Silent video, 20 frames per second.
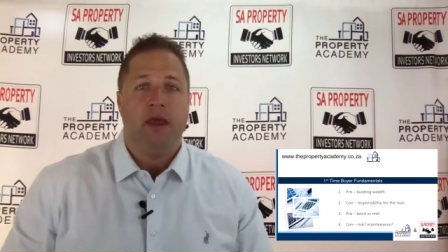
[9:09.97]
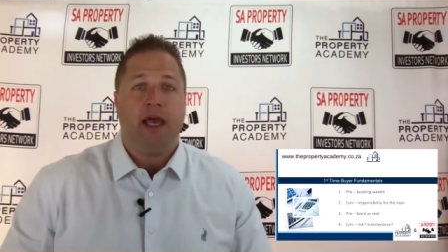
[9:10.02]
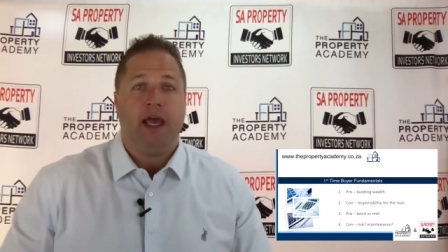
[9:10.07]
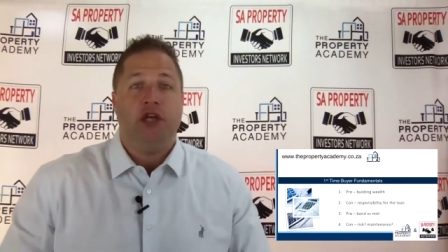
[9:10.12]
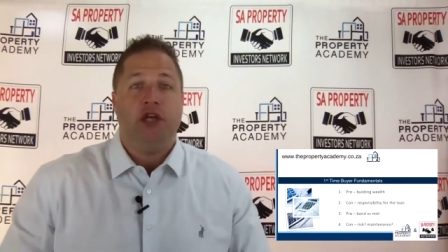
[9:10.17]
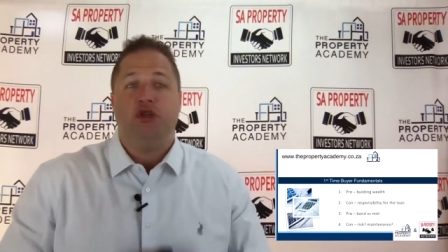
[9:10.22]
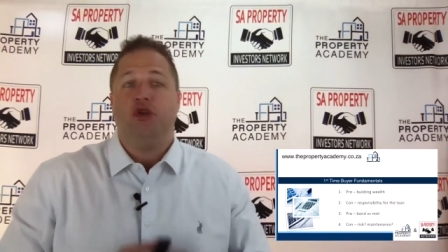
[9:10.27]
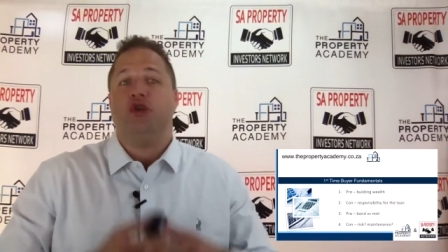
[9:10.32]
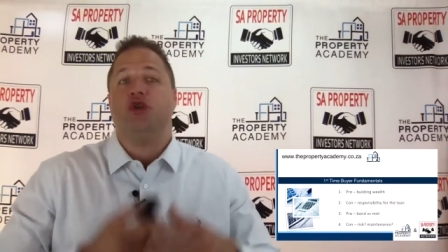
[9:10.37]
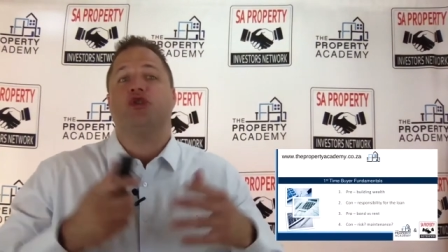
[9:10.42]

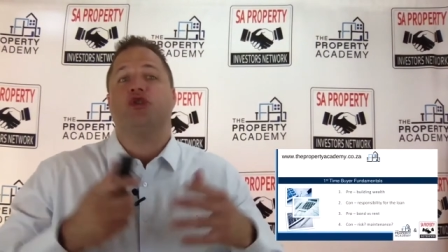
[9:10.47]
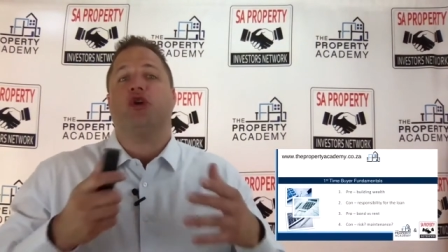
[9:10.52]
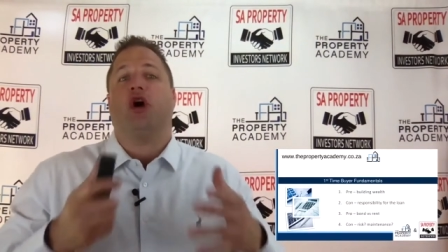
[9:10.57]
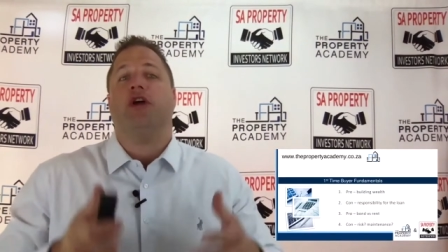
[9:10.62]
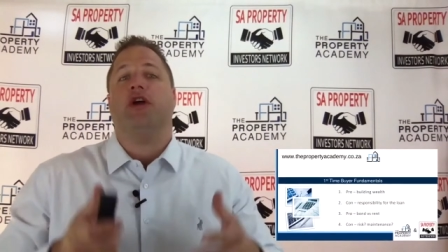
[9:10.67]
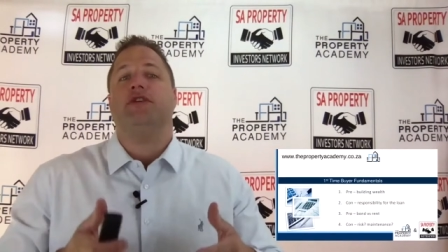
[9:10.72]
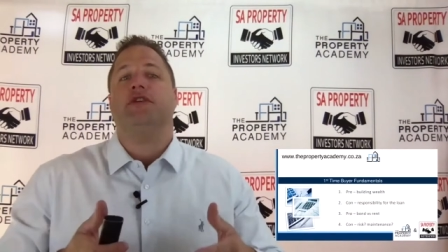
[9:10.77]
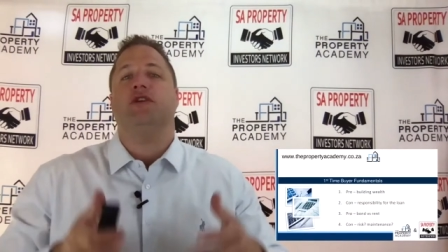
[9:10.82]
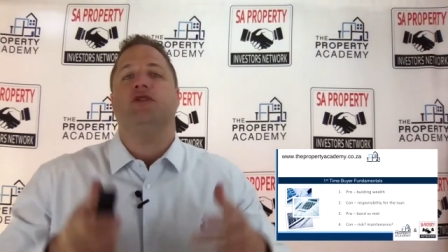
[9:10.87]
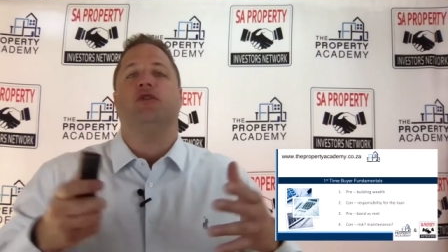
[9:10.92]
is you're
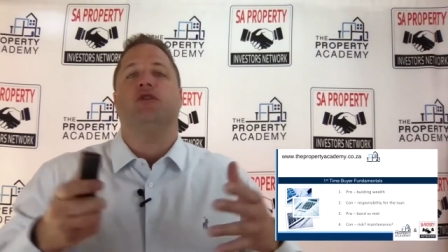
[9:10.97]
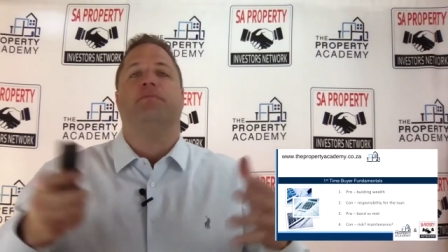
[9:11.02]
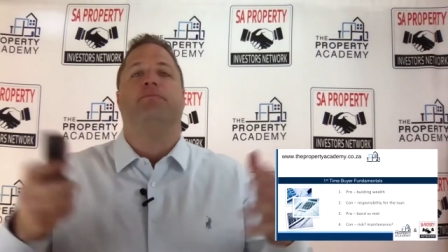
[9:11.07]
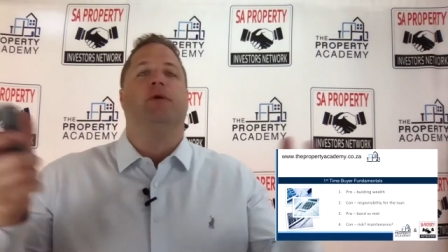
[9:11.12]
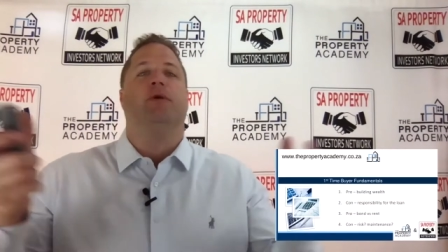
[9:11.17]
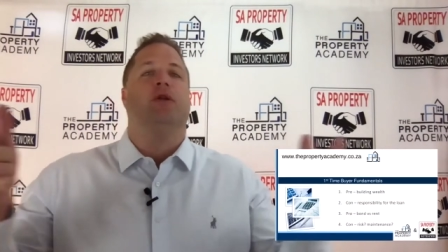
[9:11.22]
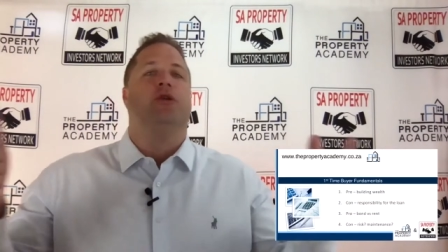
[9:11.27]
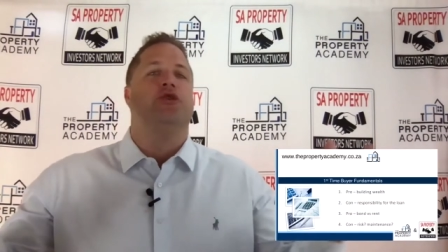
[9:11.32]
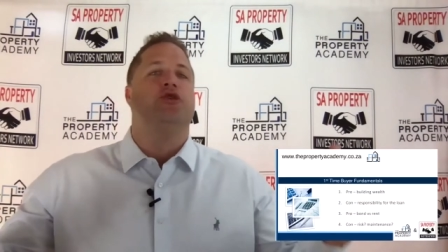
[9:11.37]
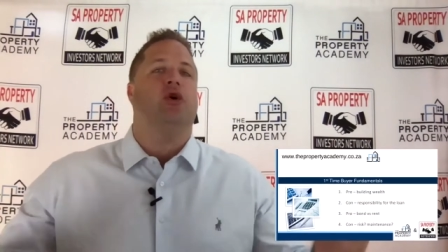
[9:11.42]
starting to
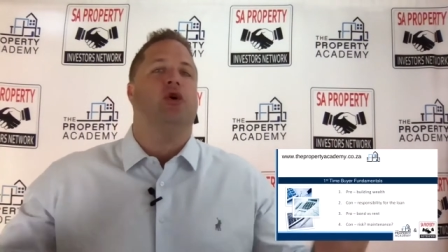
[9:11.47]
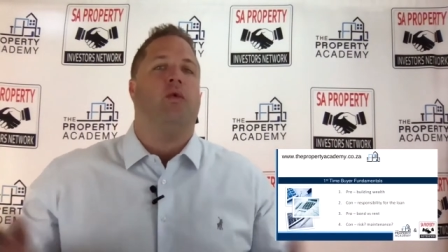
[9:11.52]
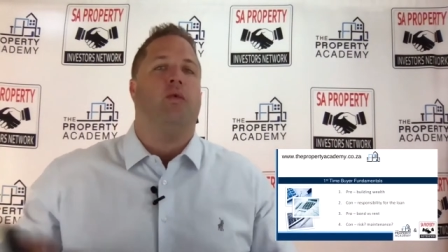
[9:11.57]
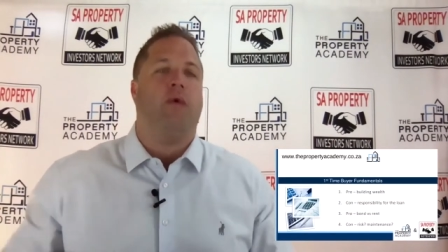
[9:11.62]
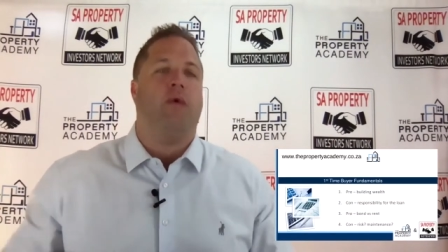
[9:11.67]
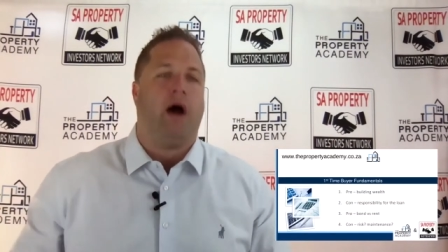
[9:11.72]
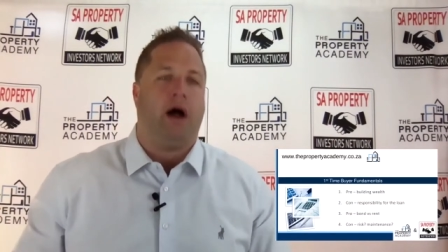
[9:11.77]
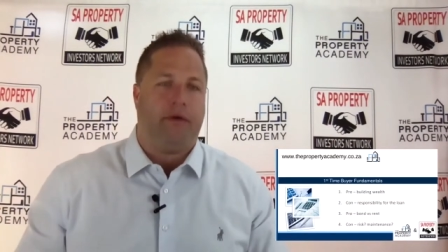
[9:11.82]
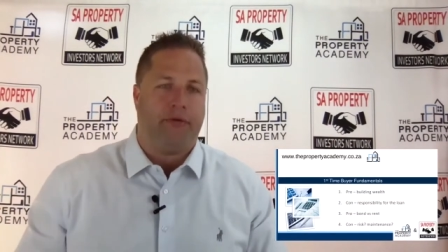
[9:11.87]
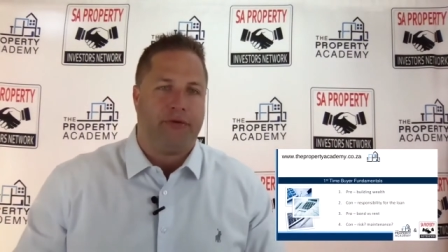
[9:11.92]
build your
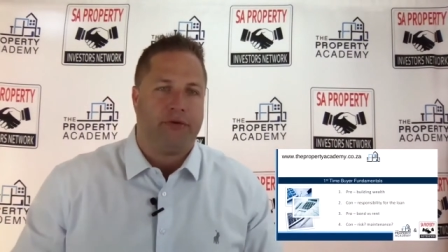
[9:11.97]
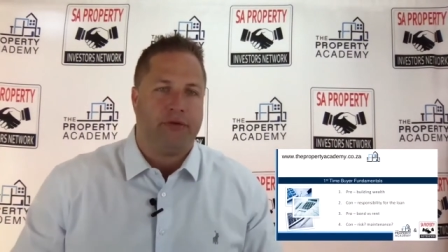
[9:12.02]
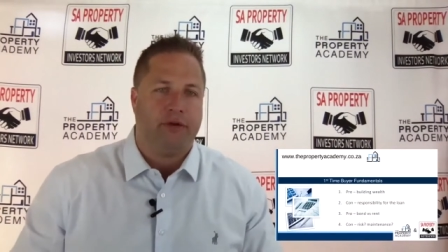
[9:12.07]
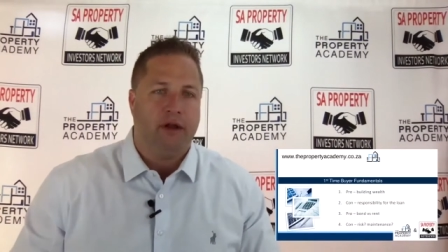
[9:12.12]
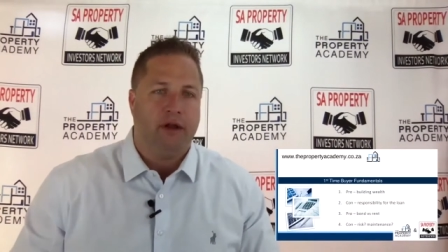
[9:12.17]
wealth